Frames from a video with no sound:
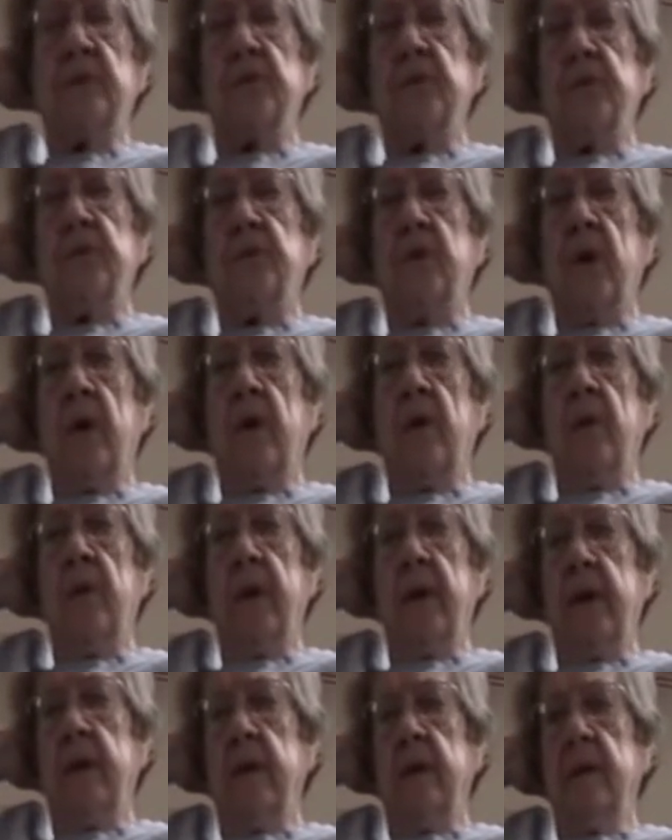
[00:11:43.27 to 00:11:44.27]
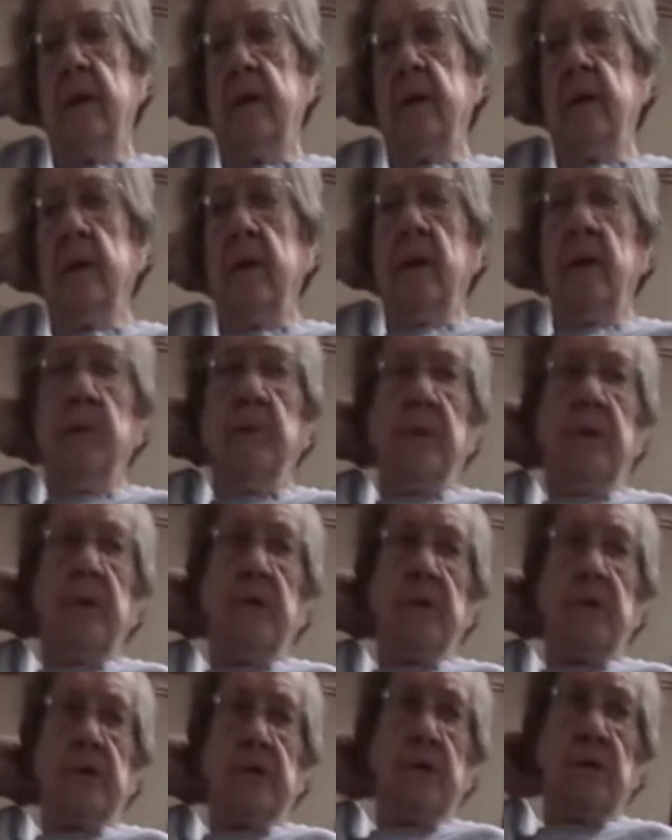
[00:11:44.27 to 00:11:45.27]
too far away, we
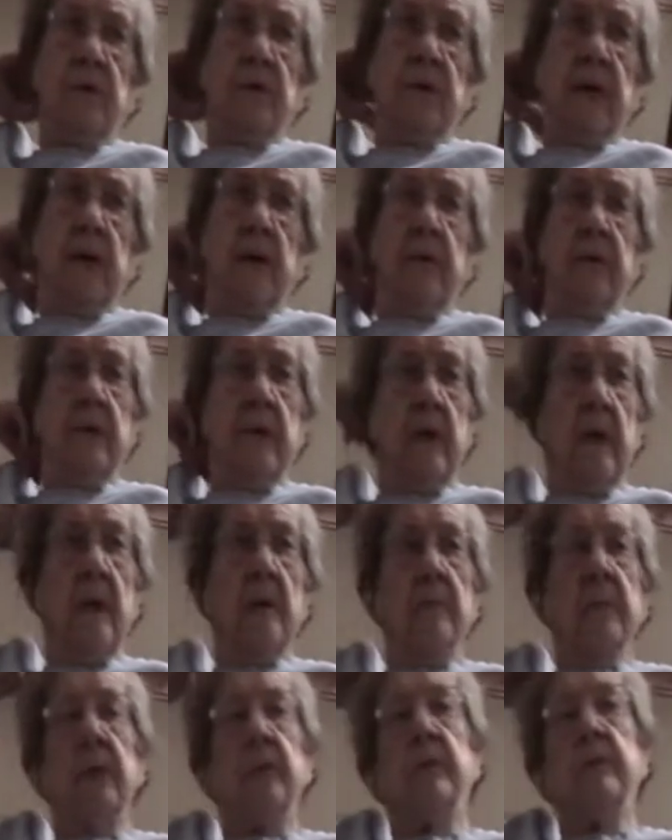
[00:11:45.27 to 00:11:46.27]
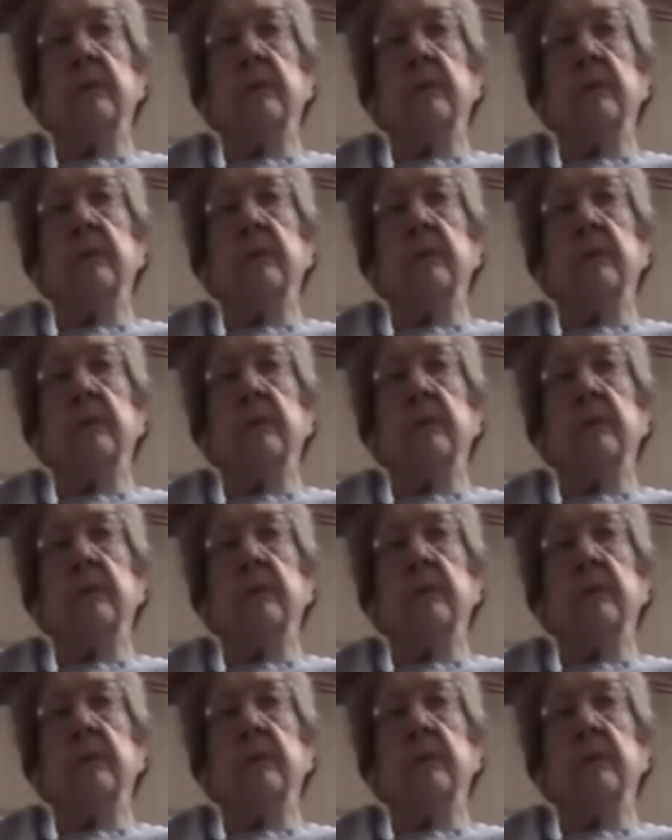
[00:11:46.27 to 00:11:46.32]
used to go down. But